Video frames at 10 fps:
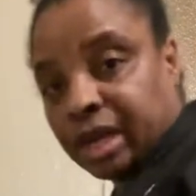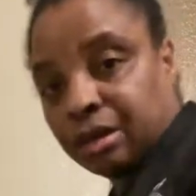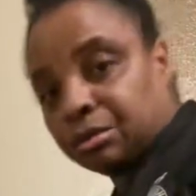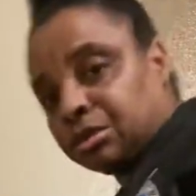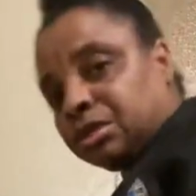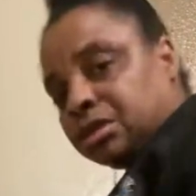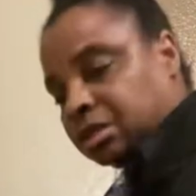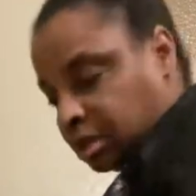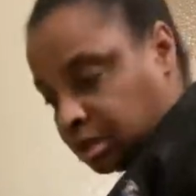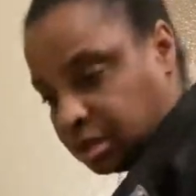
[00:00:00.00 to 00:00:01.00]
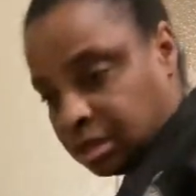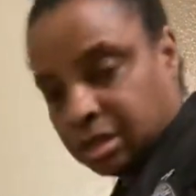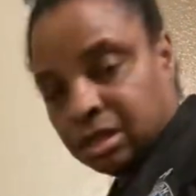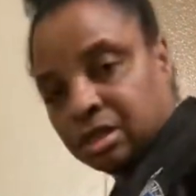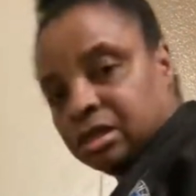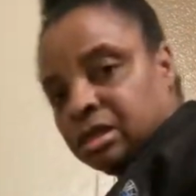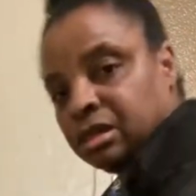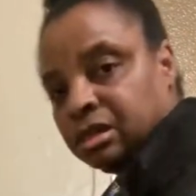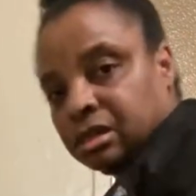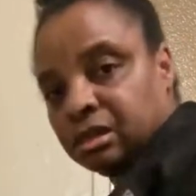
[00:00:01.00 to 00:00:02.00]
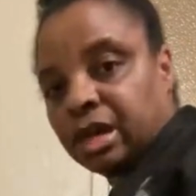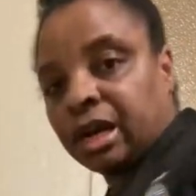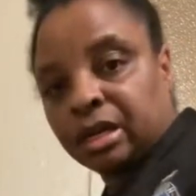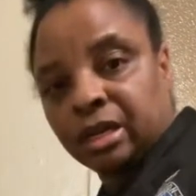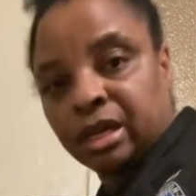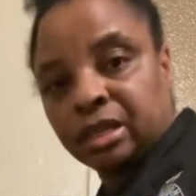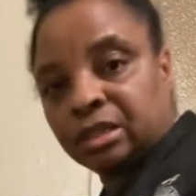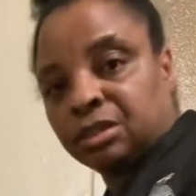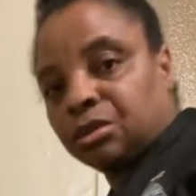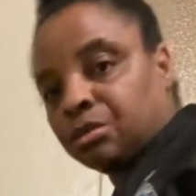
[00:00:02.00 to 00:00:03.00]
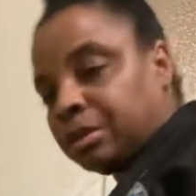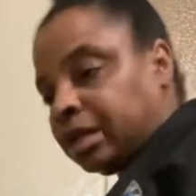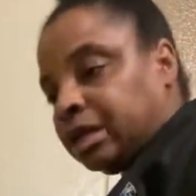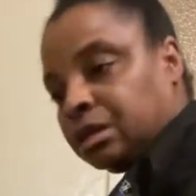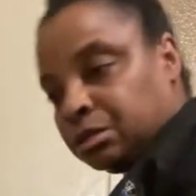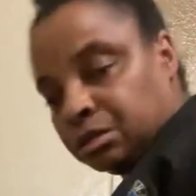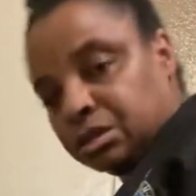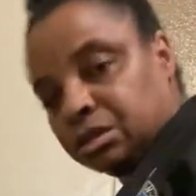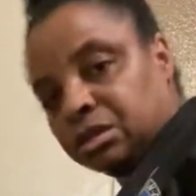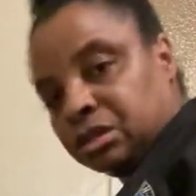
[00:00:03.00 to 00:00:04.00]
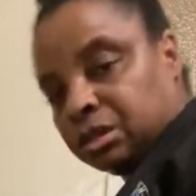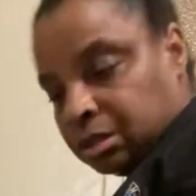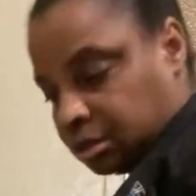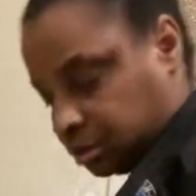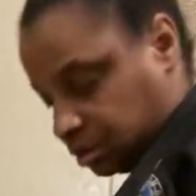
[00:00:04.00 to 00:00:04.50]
house, not connected to nobody else, you know,